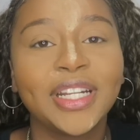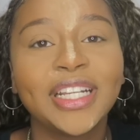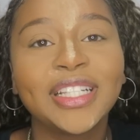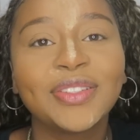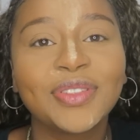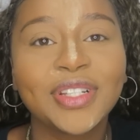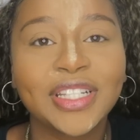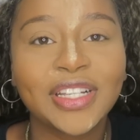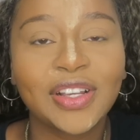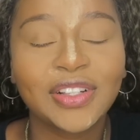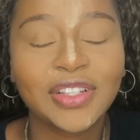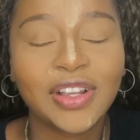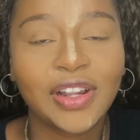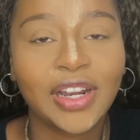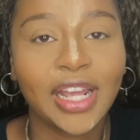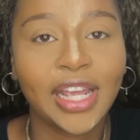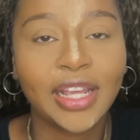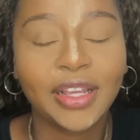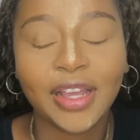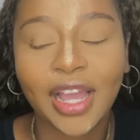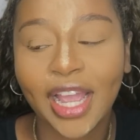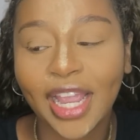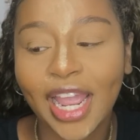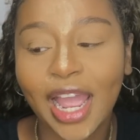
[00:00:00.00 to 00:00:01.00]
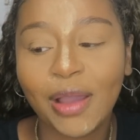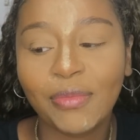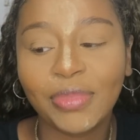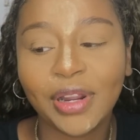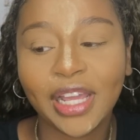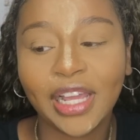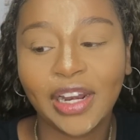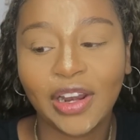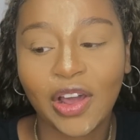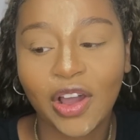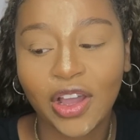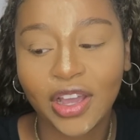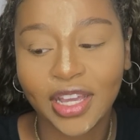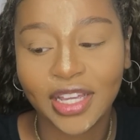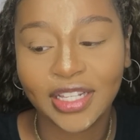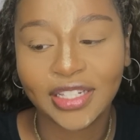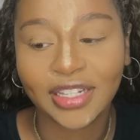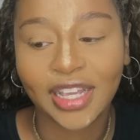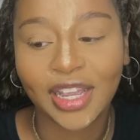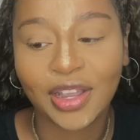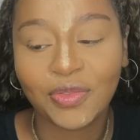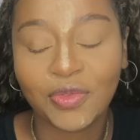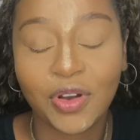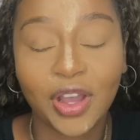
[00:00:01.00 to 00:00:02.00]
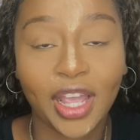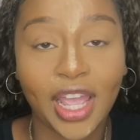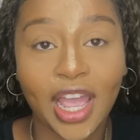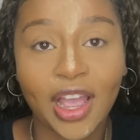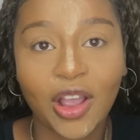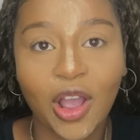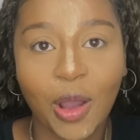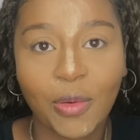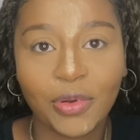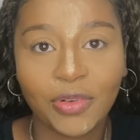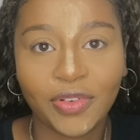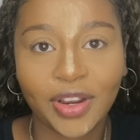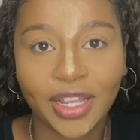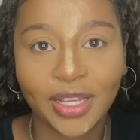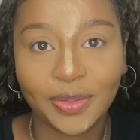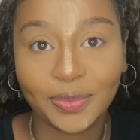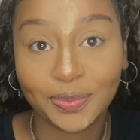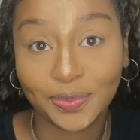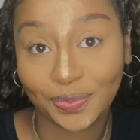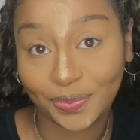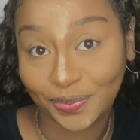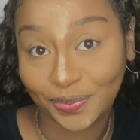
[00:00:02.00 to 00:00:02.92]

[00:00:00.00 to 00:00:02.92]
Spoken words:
This song sound like I can't play a lot because I don't want to get copyright,